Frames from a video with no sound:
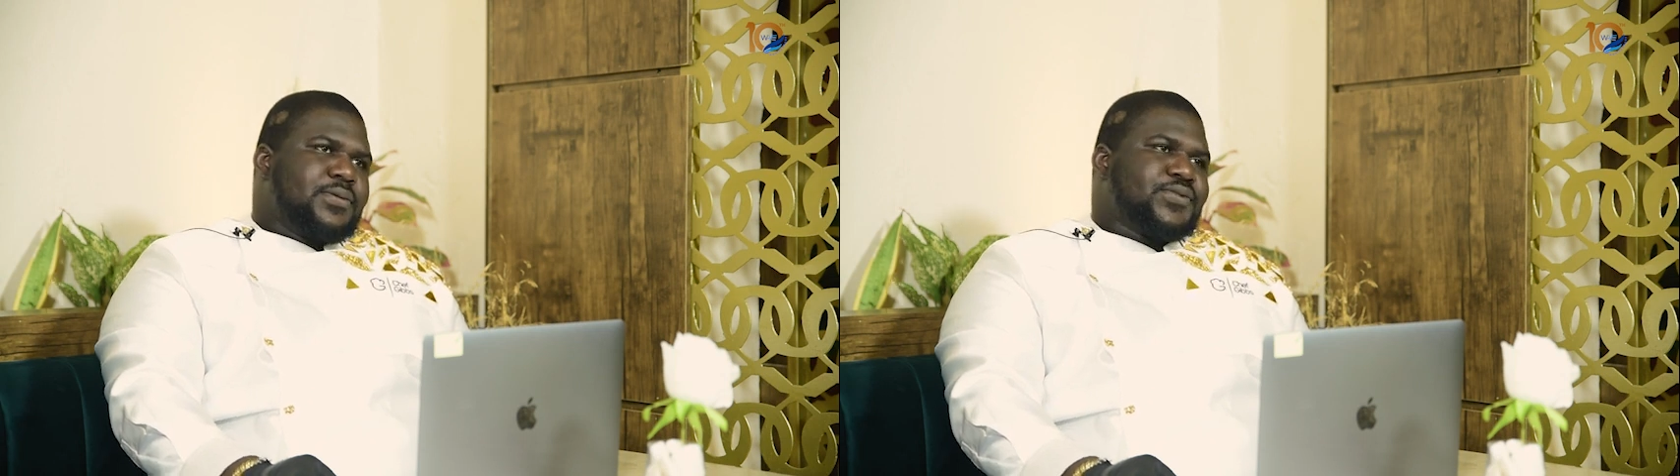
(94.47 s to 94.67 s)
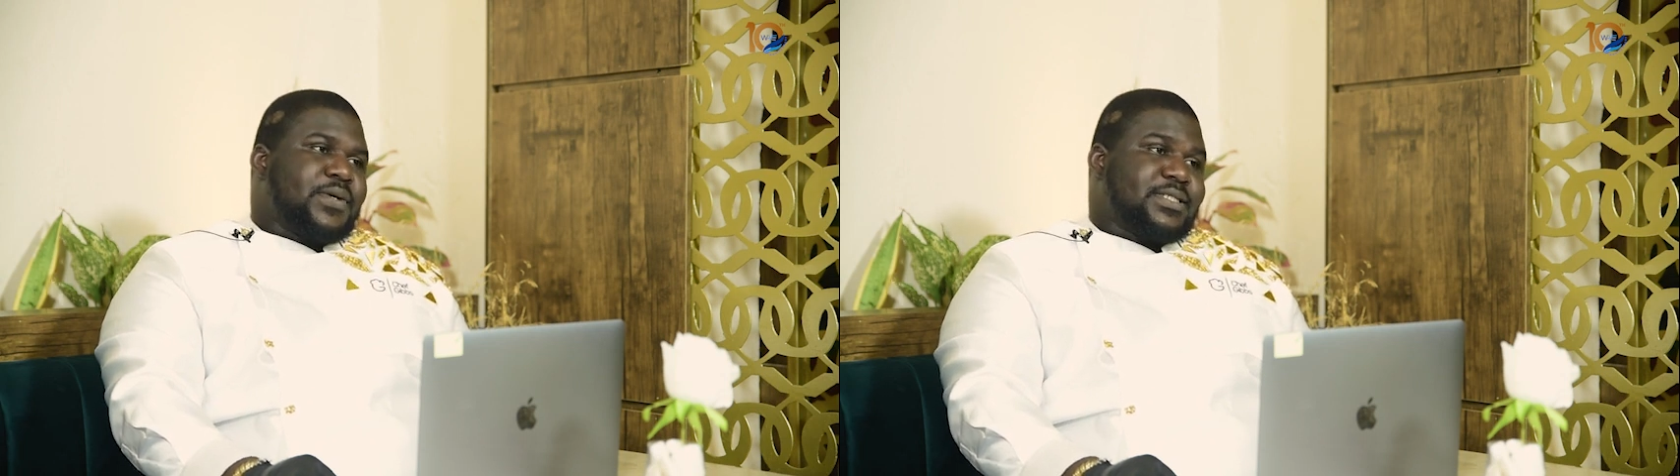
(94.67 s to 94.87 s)

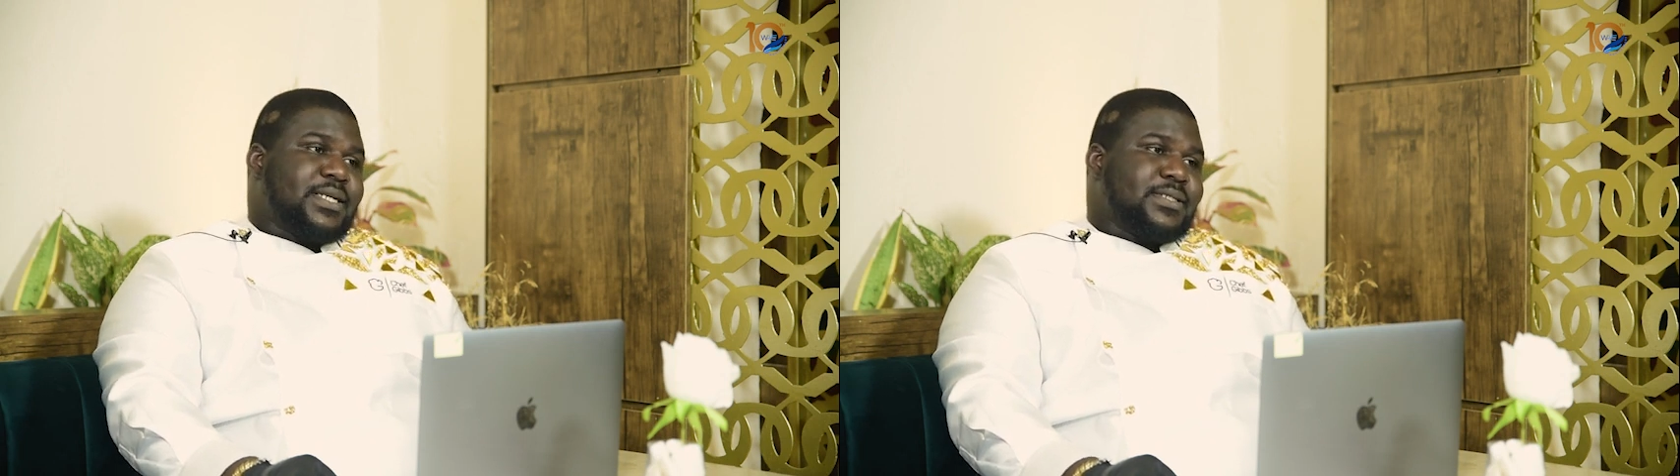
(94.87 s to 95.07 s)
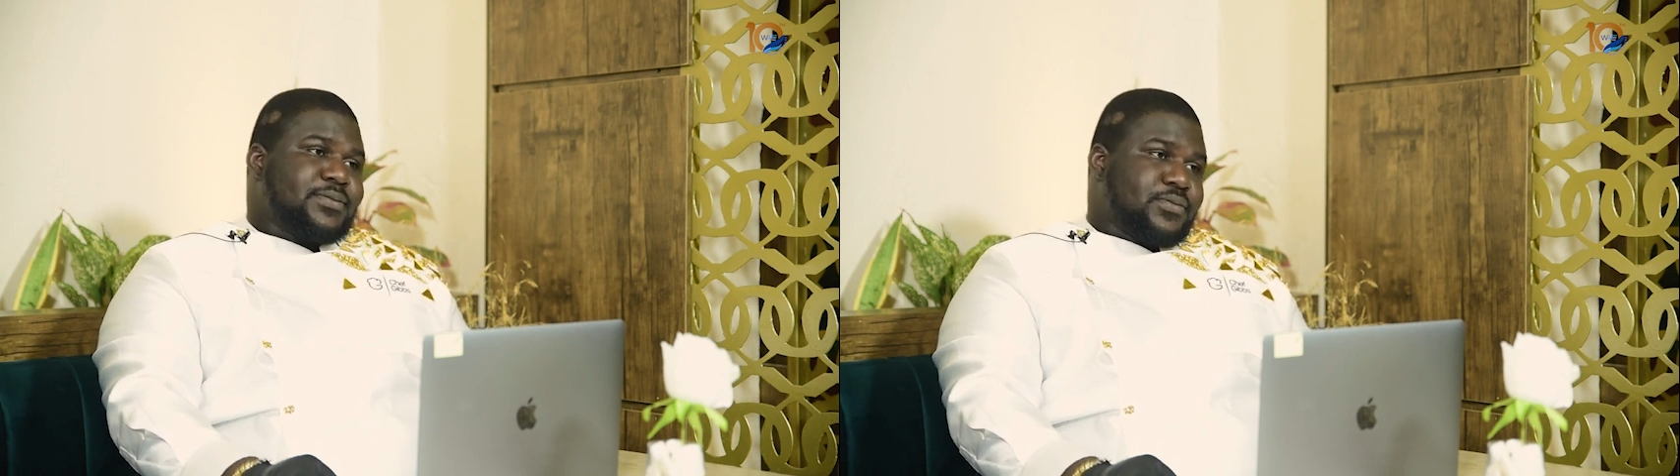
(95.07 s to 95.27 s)
So I
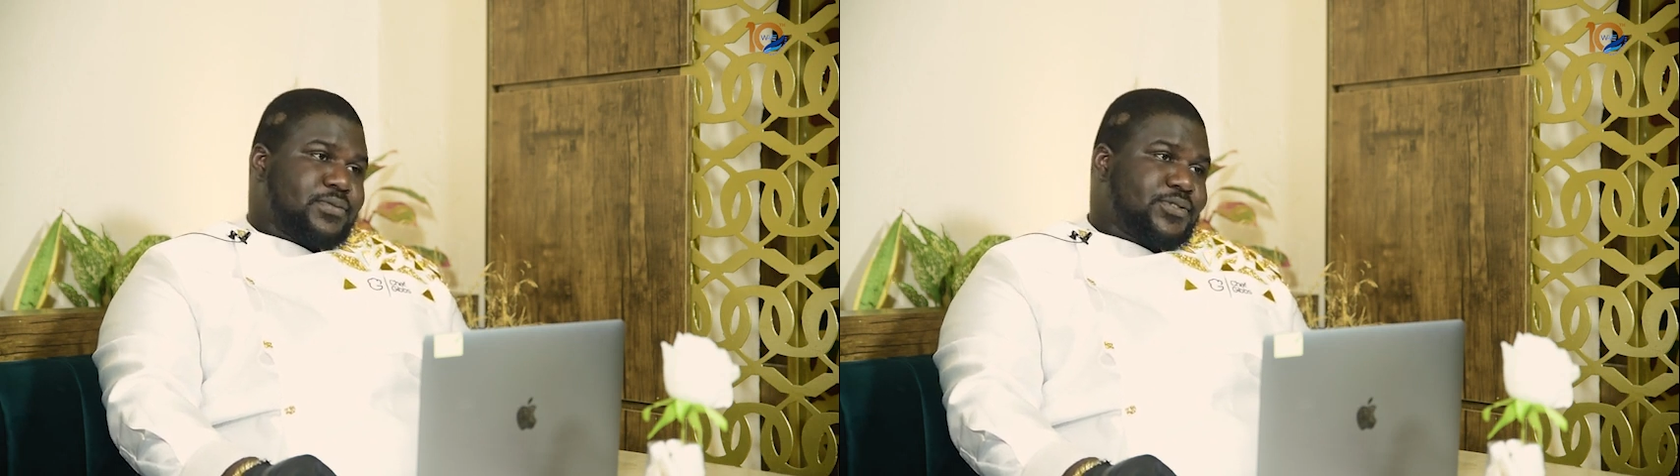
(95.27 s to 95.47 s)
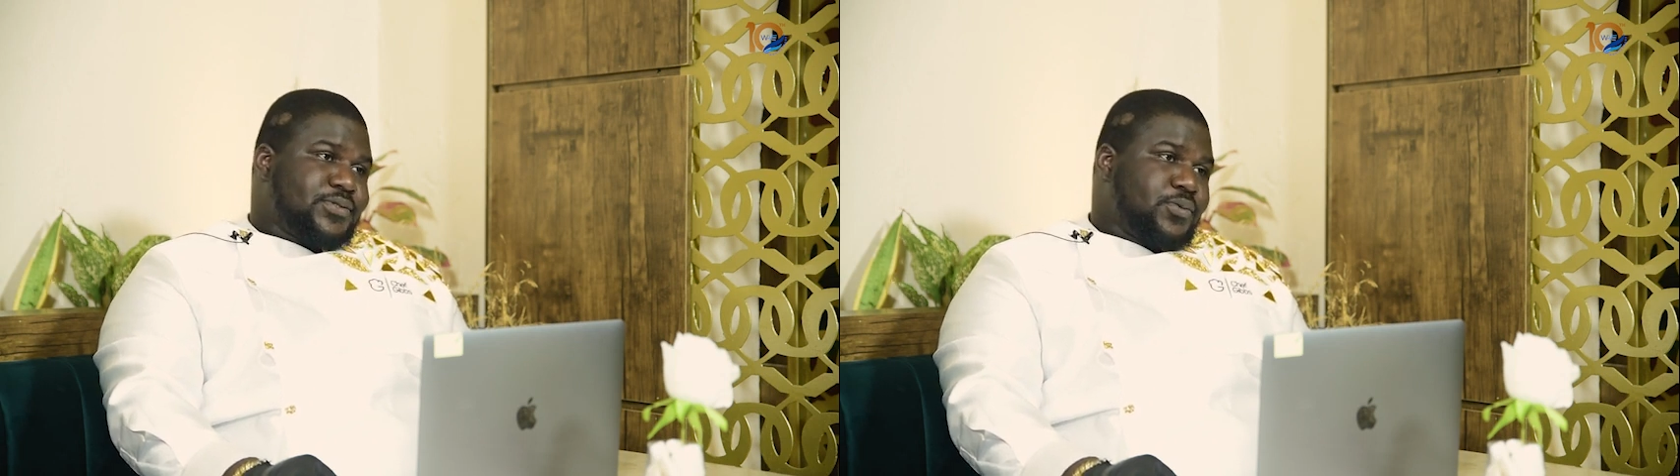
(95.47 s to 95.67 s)
started
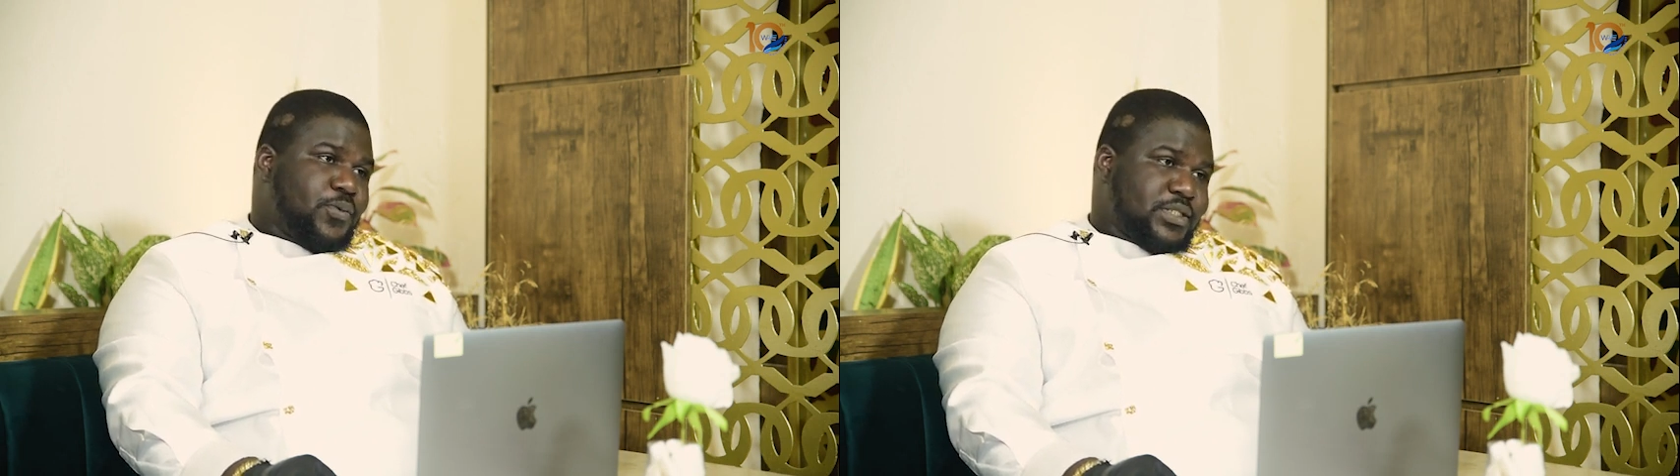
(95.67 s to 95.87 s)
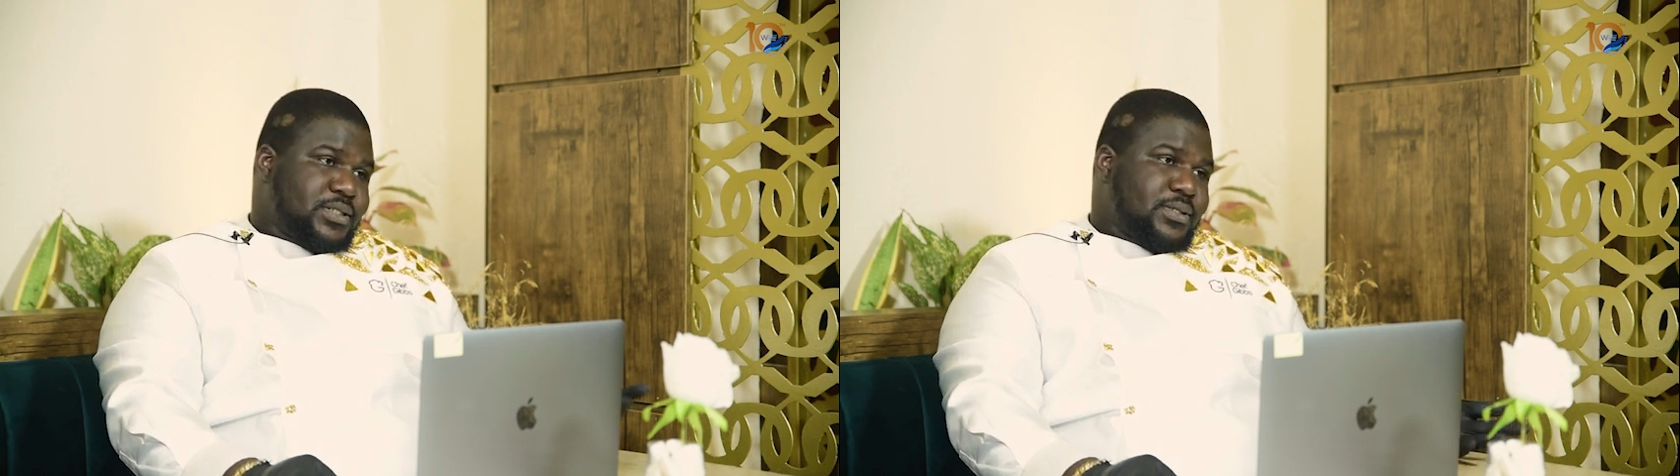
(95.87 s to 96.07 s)

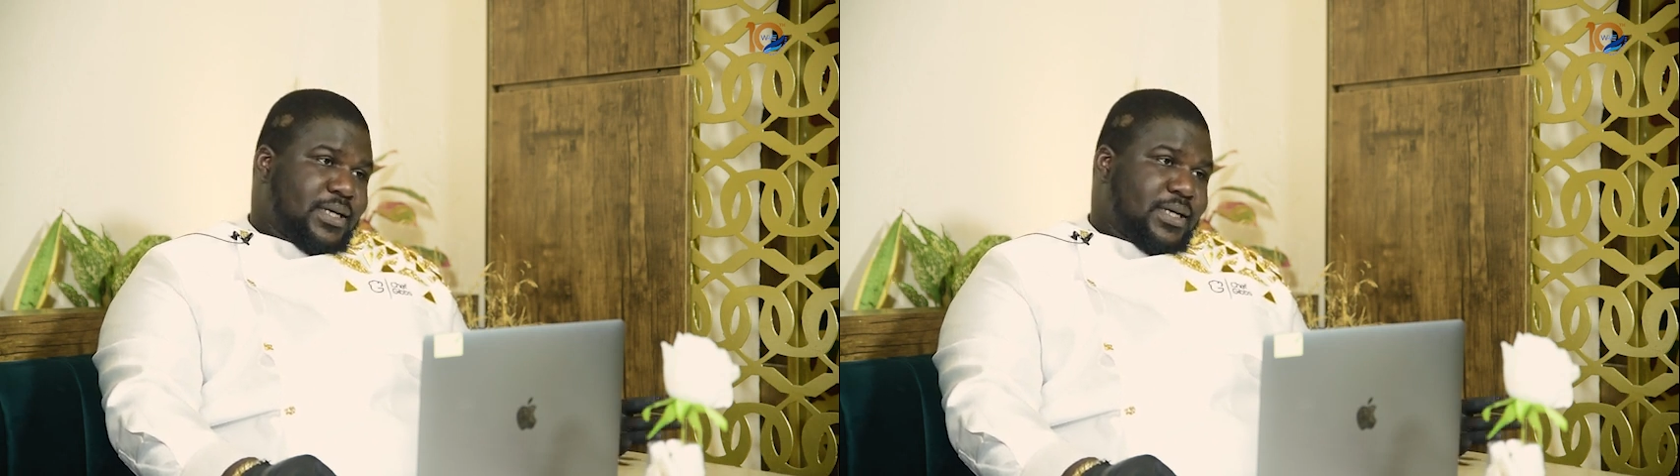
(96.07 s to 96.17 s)
watching